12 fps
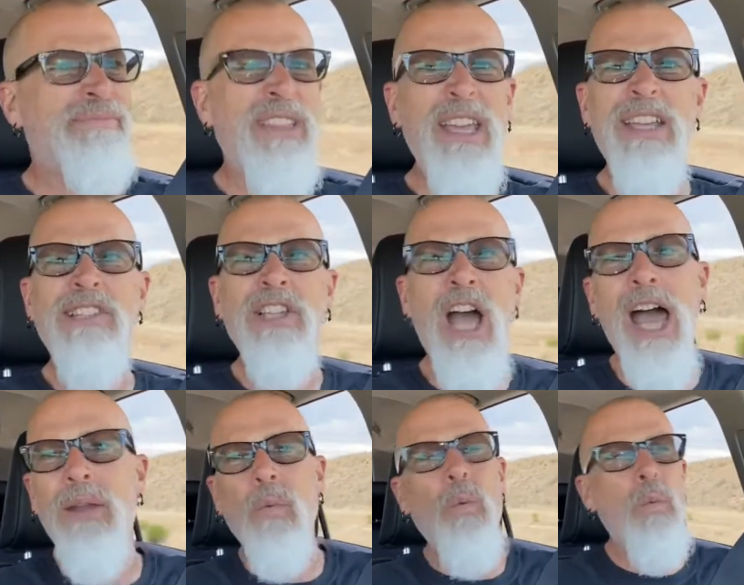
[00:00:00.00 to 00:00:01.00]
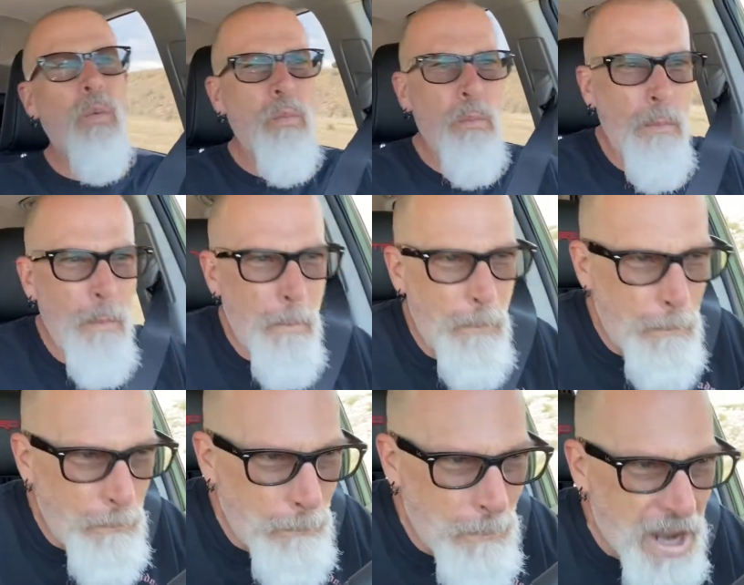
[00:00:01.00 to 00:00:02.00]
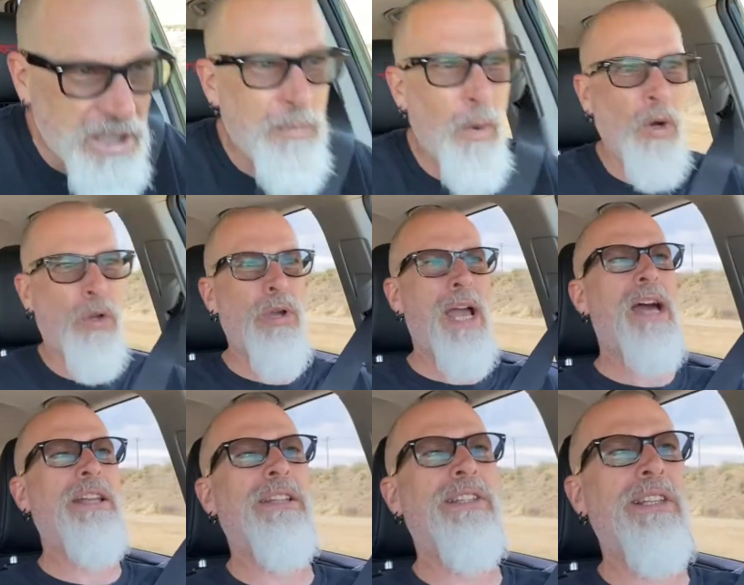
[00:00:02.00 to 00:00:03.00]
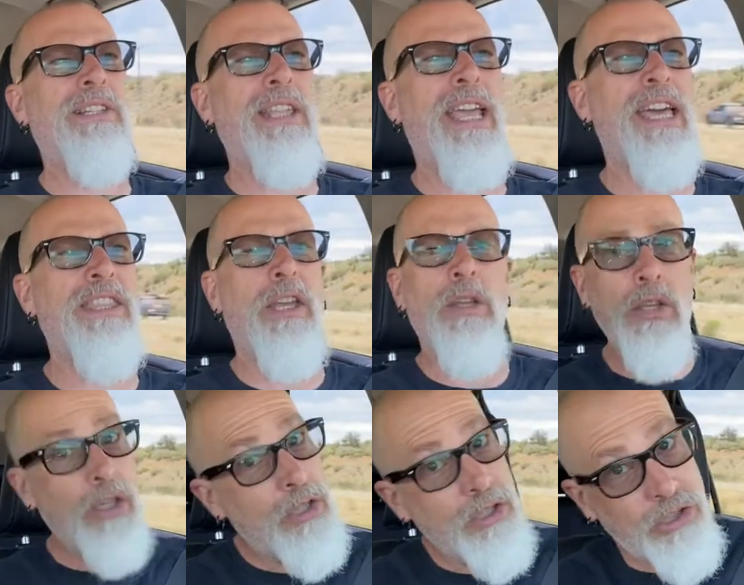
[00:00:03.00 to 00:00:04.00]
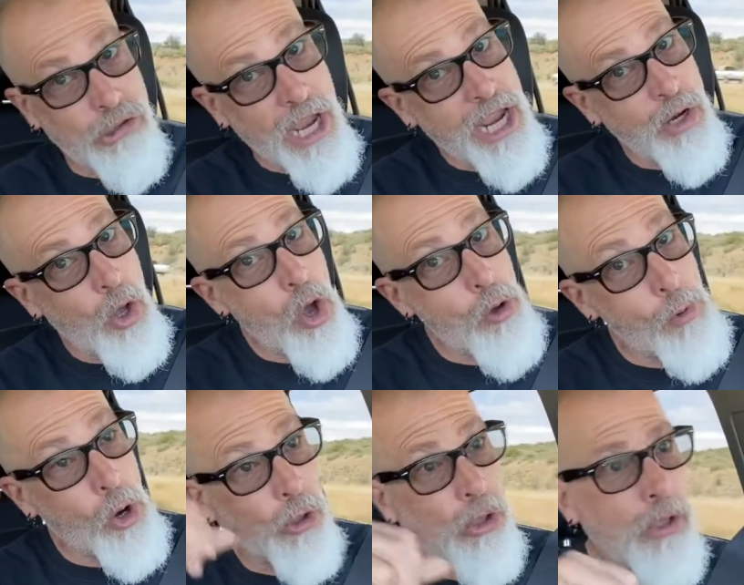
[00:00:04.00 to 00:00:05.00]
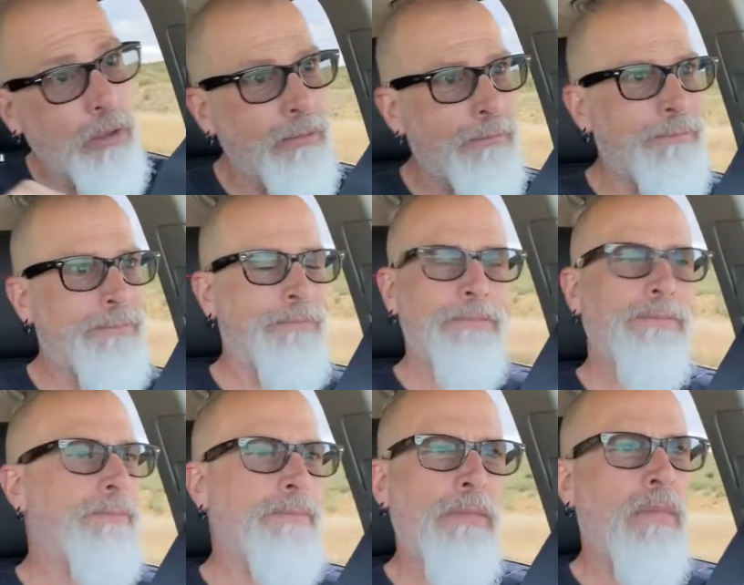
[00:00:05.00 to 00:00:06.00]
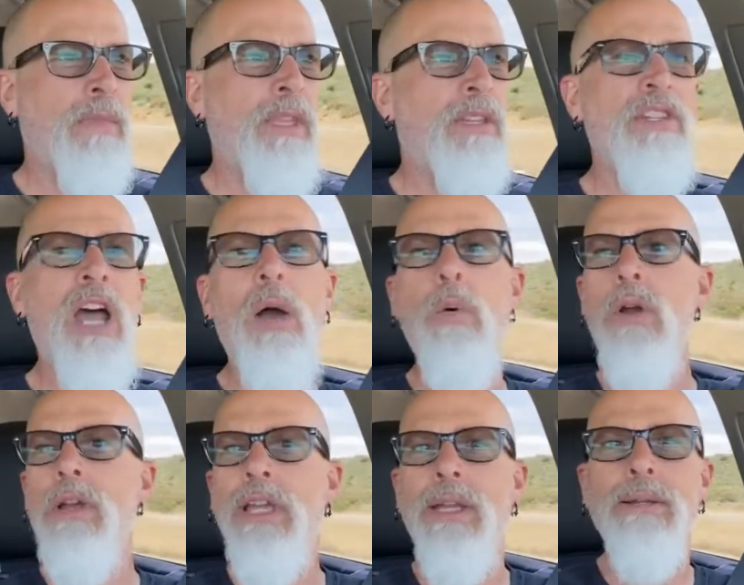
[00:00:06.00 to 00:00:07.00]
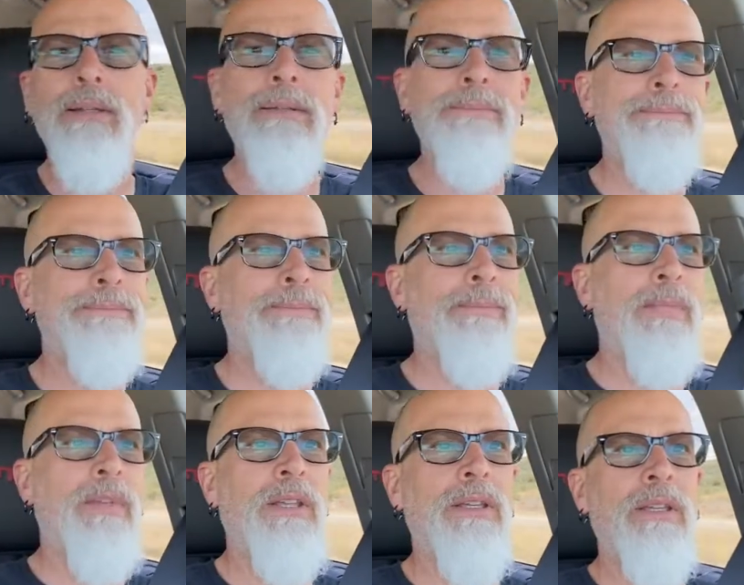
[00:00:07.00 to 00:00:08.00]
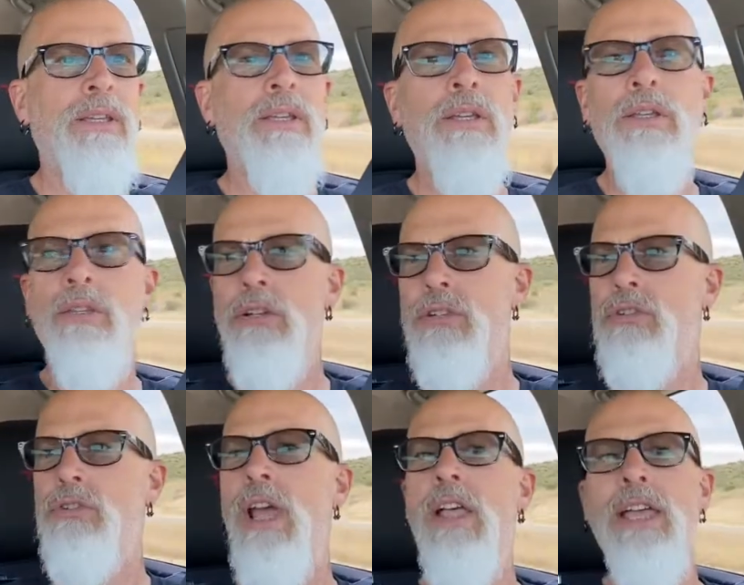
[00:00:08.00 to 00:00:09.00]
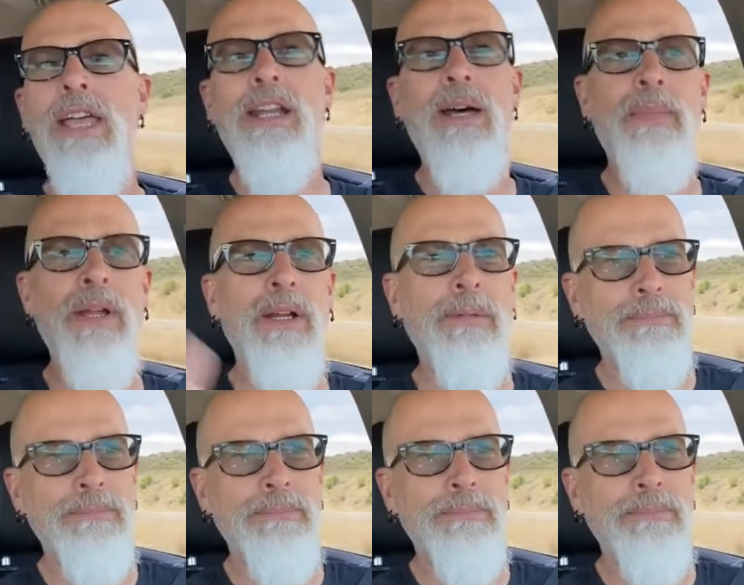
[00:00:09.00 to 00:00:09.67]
It's gotten much more crowded since they had the stay-at-home order. It's not working. There's a trailhead up here.